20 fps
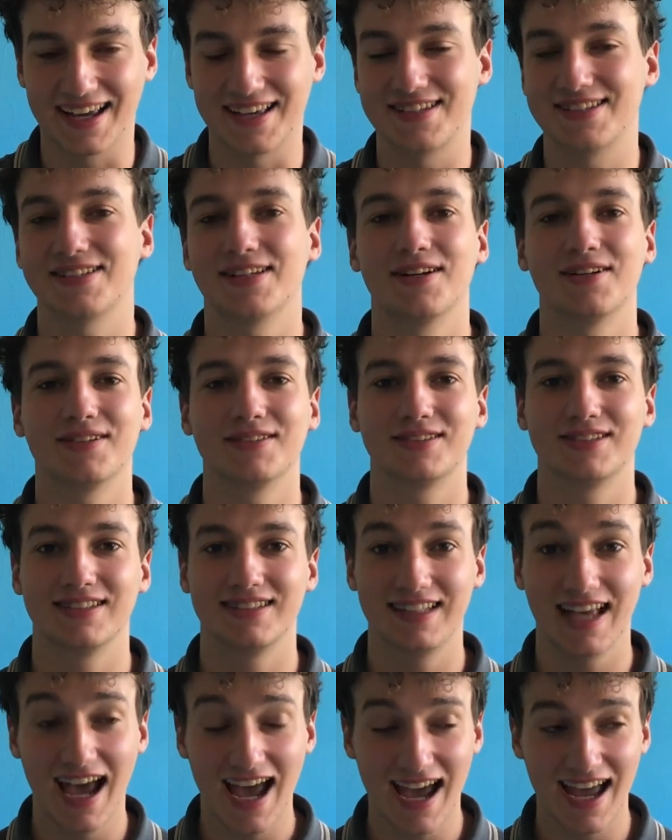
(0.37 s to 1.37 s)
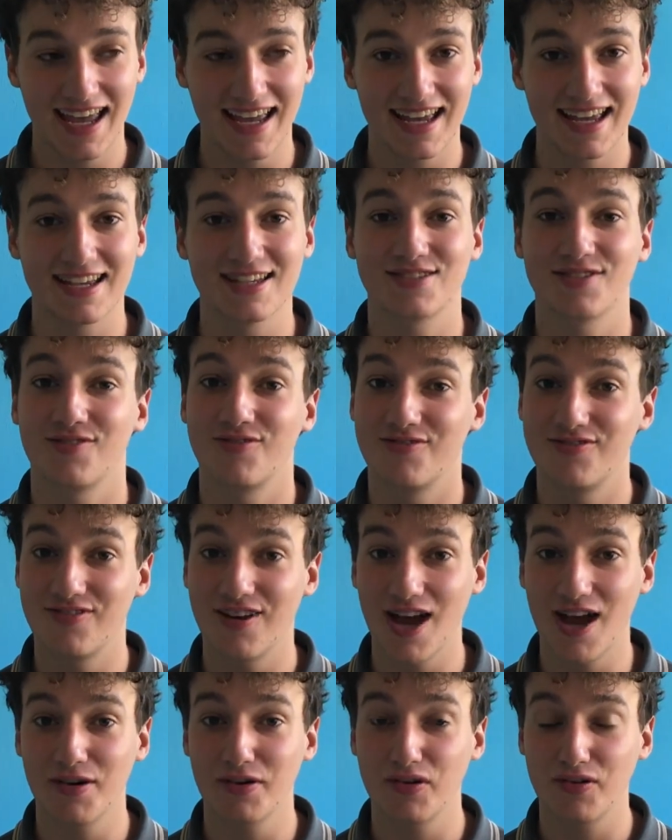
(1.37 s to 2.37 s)
so today is a
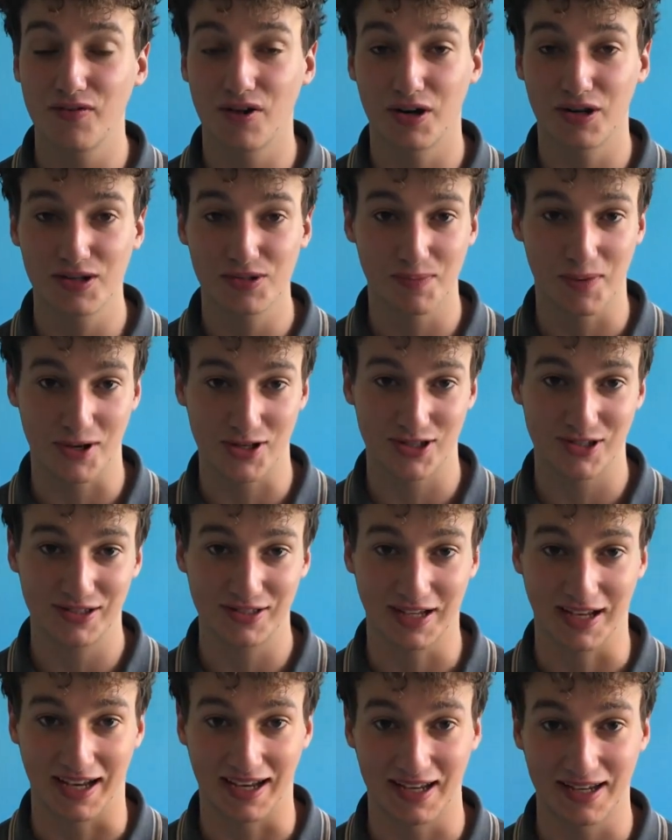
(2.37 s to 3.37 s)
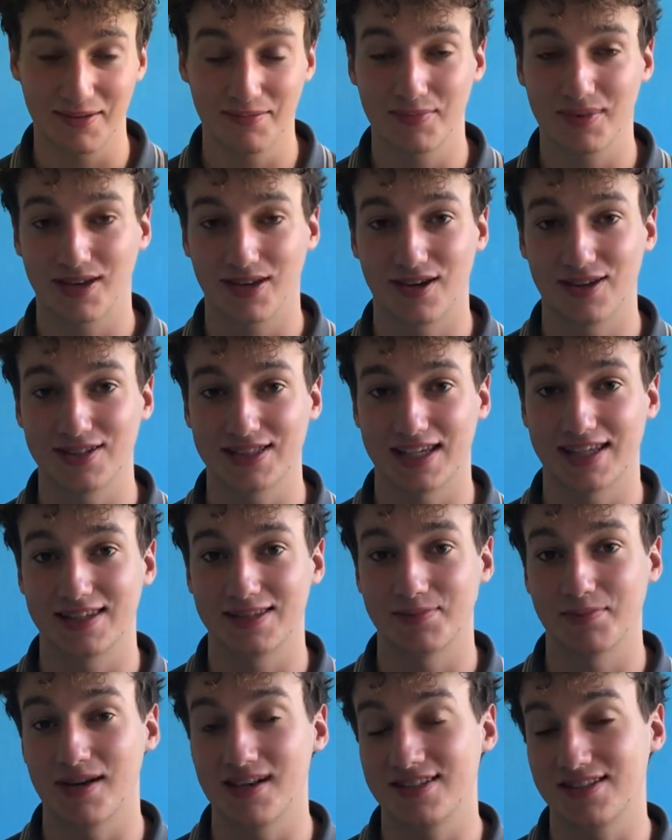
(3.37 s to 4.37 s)
very special day because it's
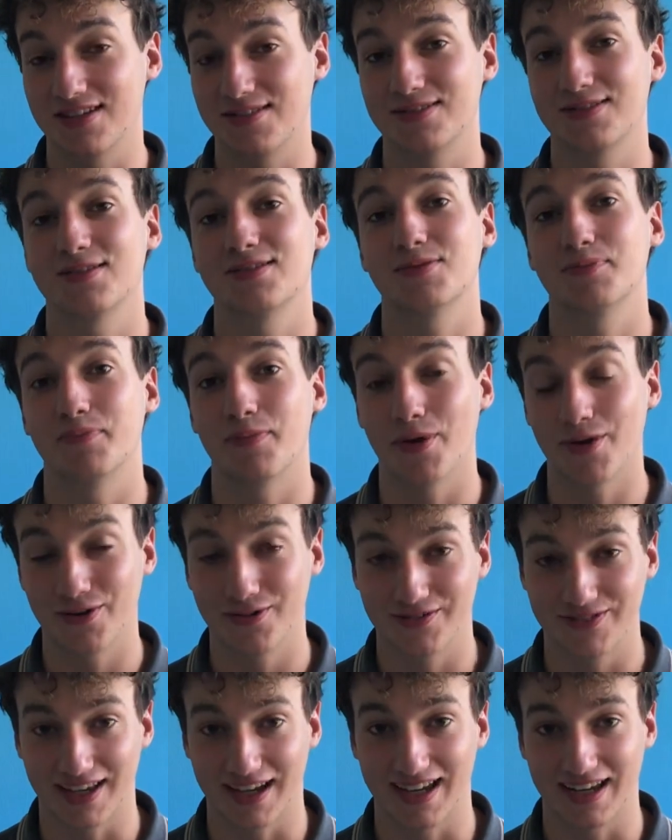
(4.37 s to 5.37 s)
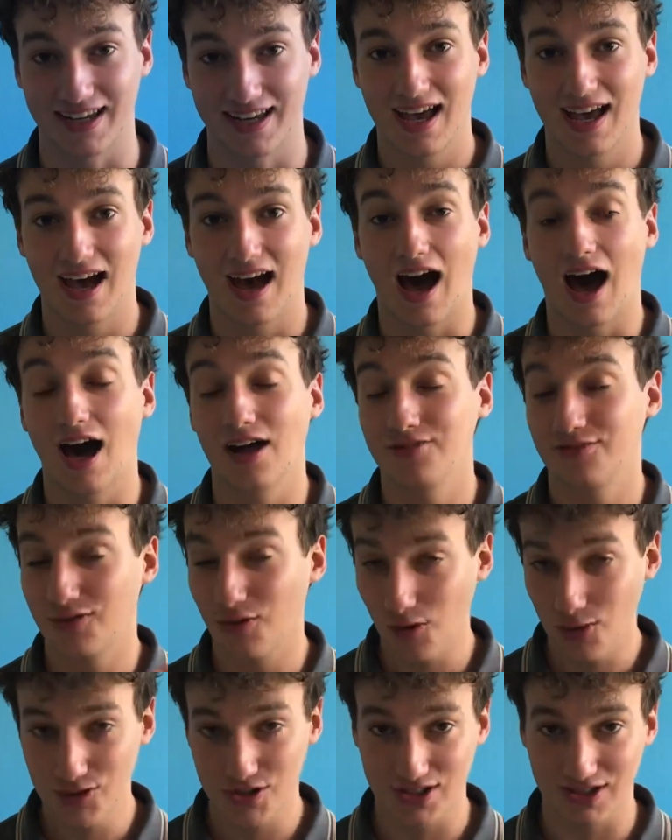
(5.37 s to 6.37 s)
my sister's birthday.
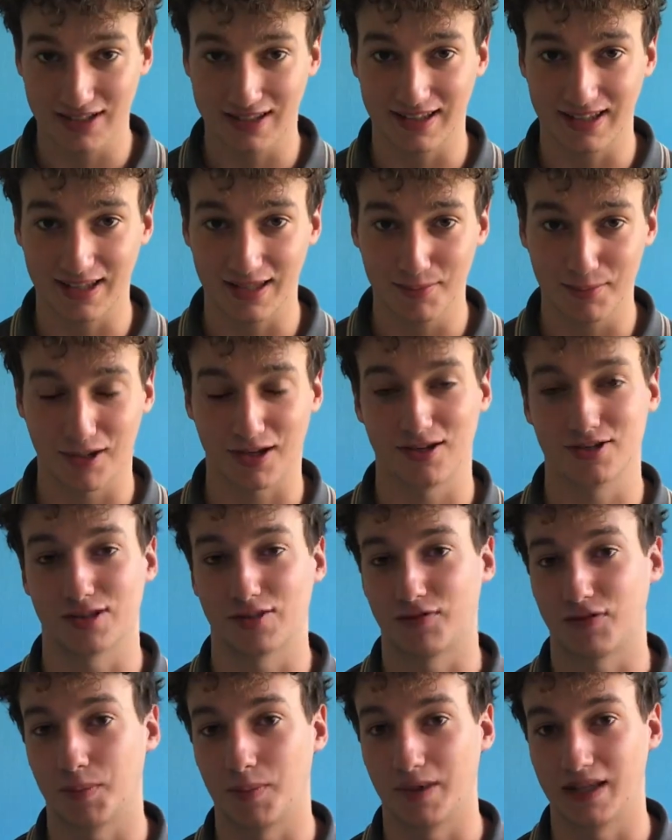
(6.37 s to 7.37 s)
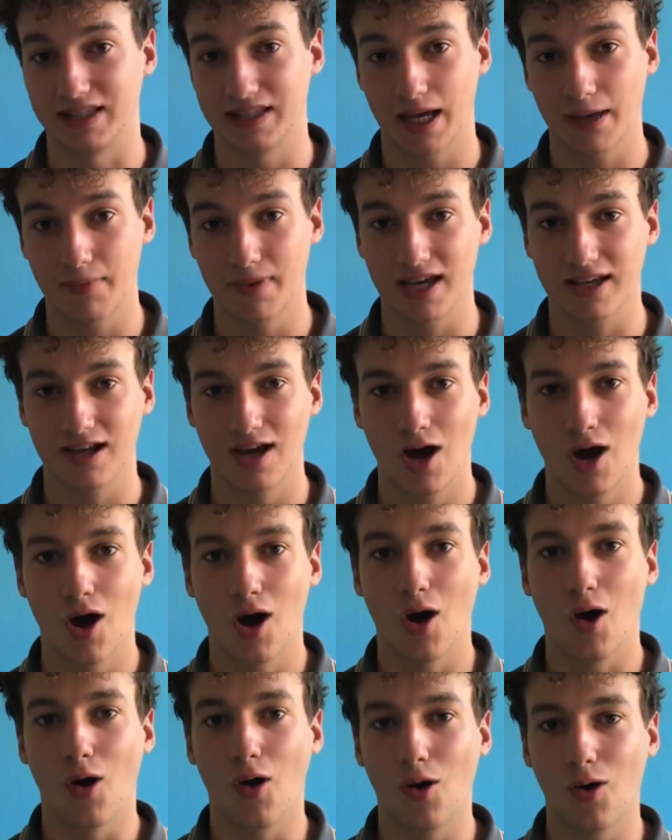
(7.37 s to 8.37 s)
Unfortunately, because of the pandemic,
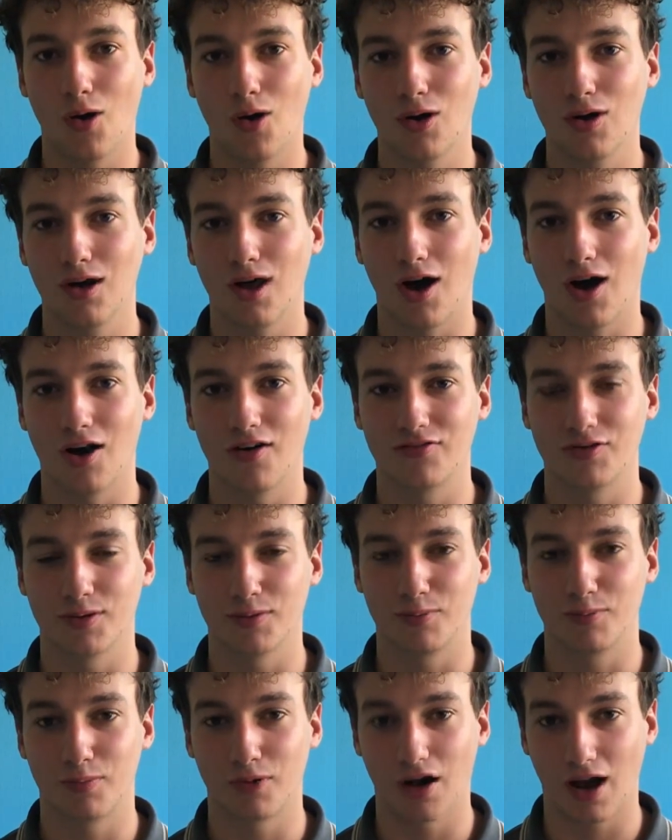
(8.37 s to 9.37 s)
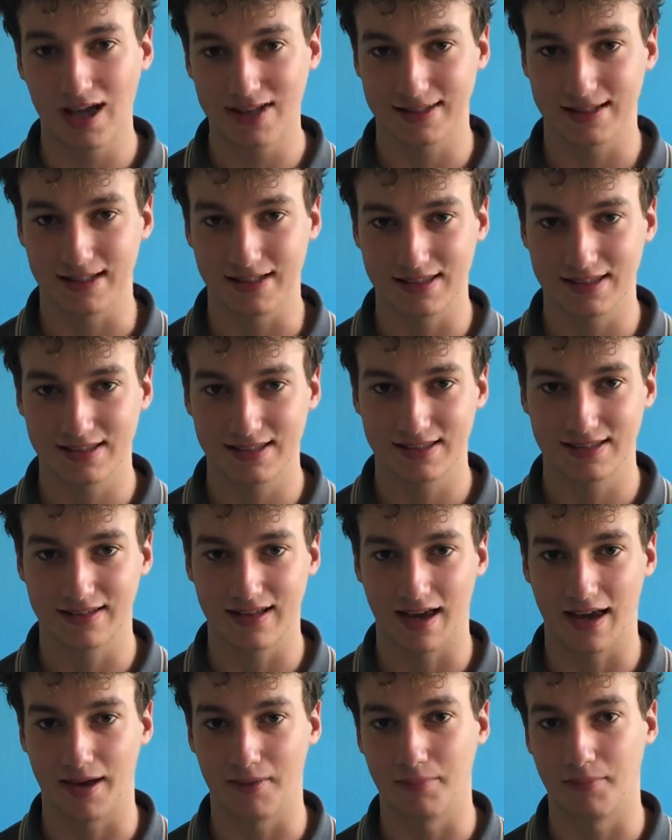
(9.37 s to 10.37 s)
all of the presents
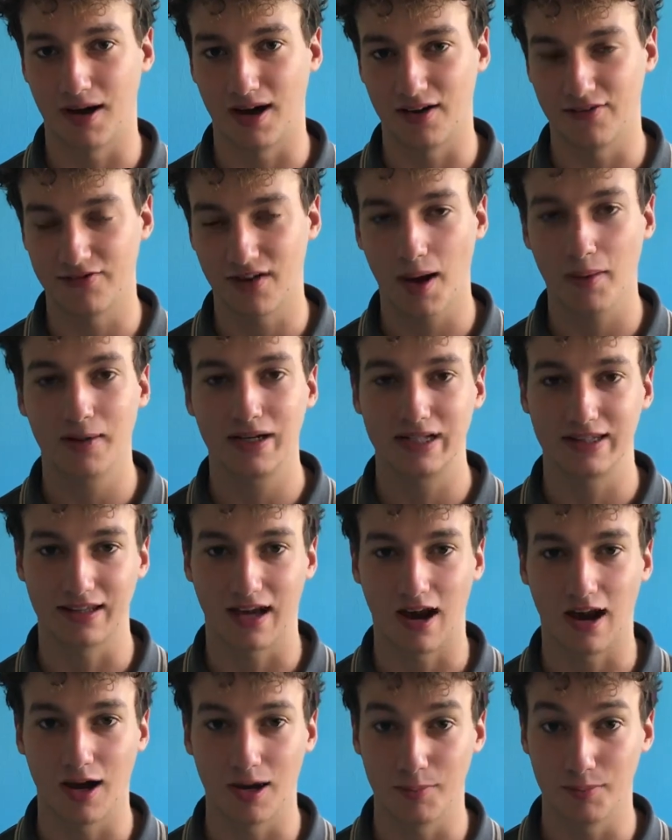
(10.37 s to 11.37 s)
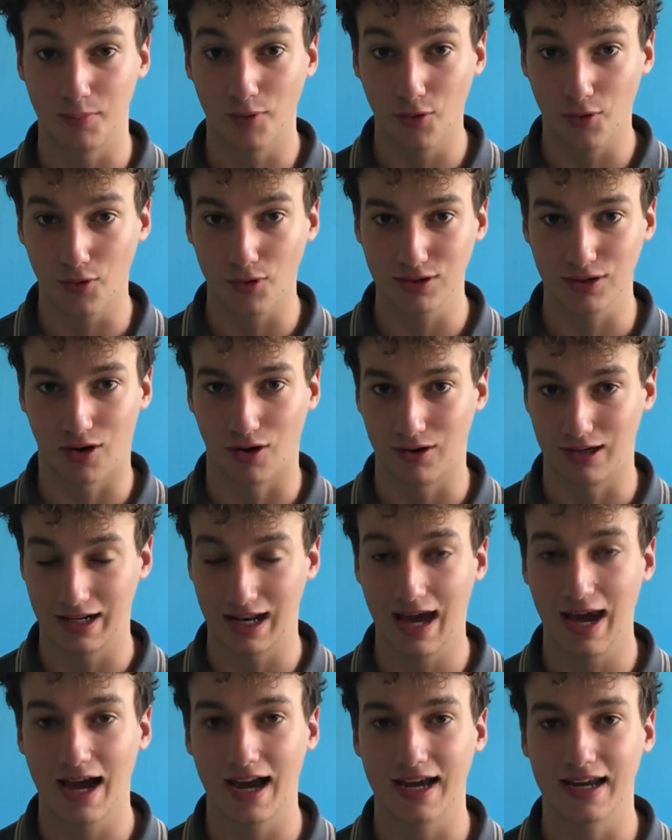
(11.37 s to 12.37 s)
that my family and I bought
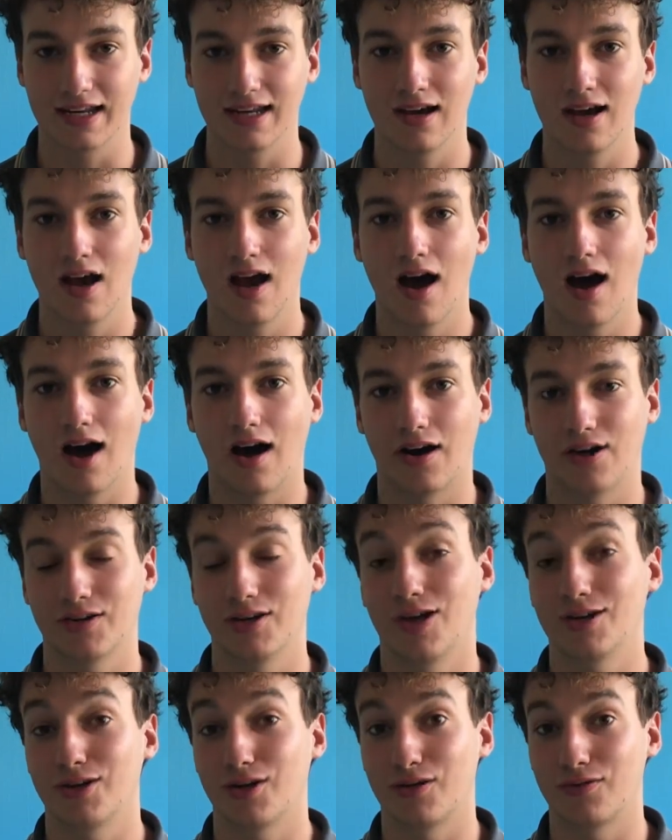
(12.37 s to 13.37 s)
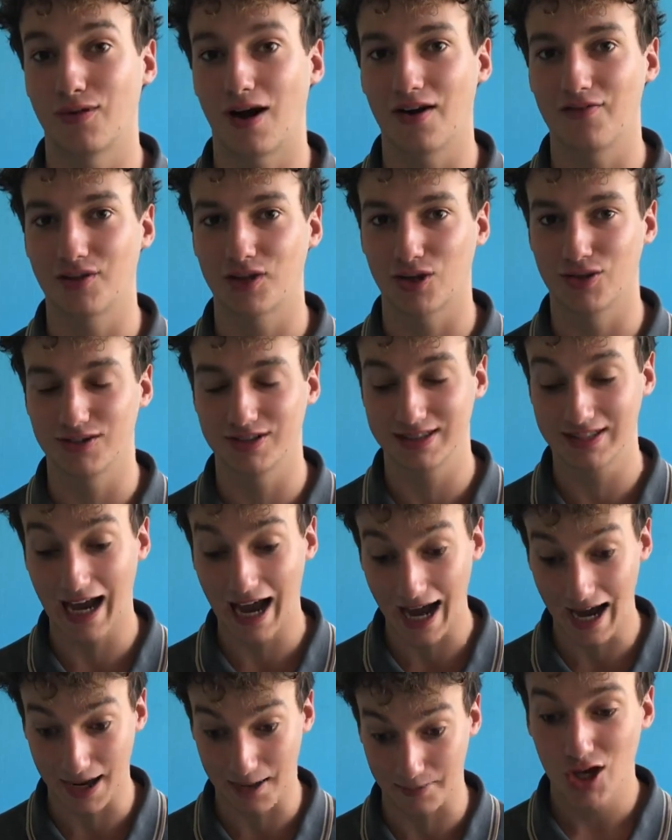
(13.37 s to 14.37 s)
online are not arriving on
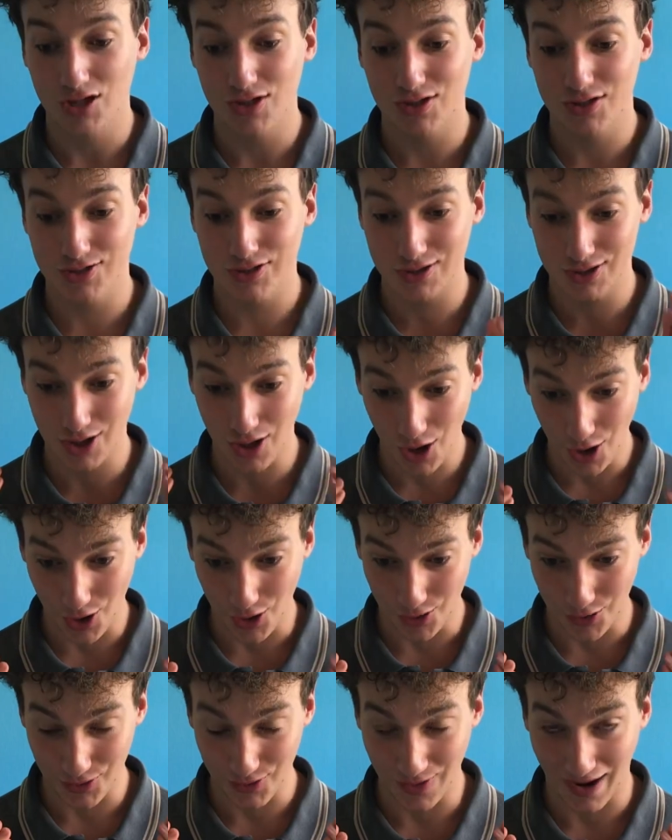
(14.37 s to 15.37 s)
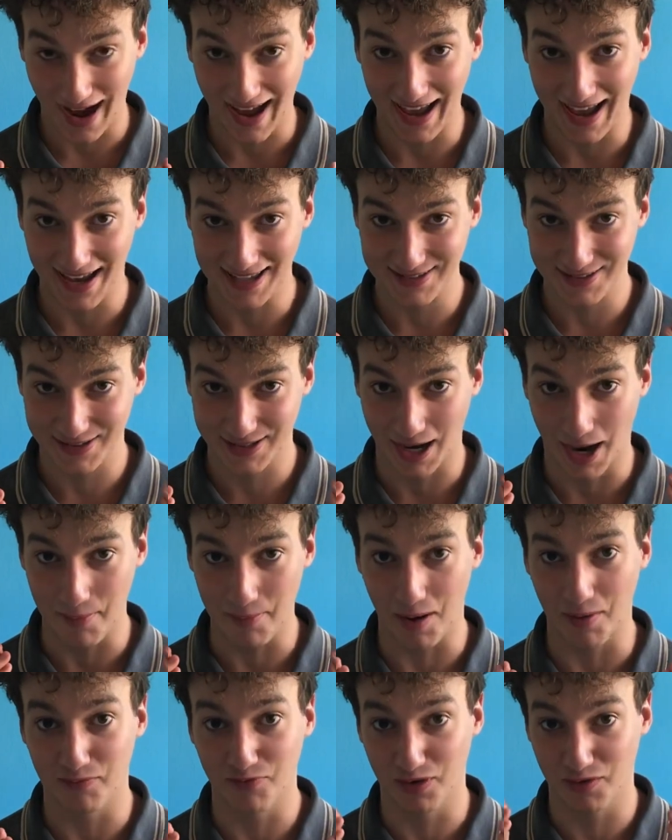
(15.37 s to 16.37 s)
time. So I had to come
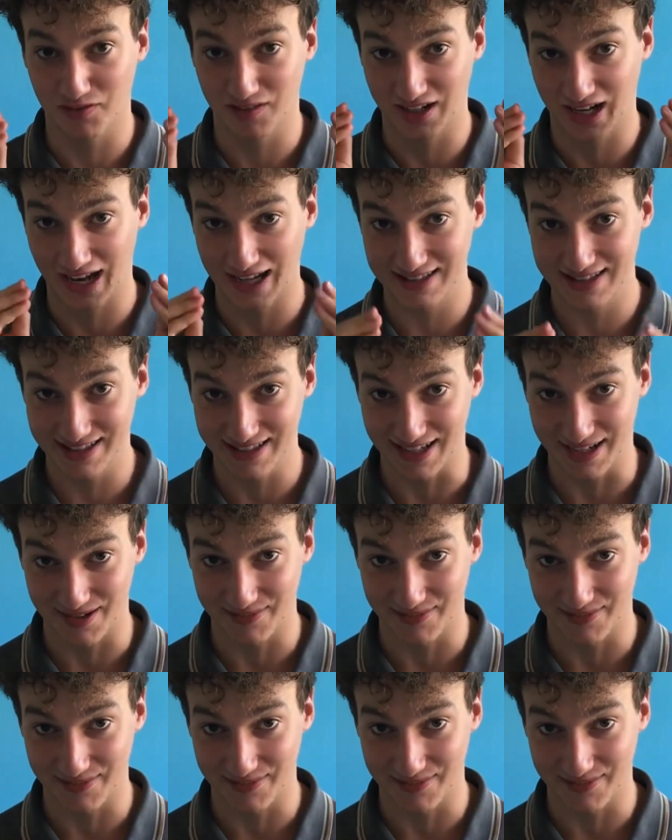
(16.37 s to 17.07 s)
up with an idea.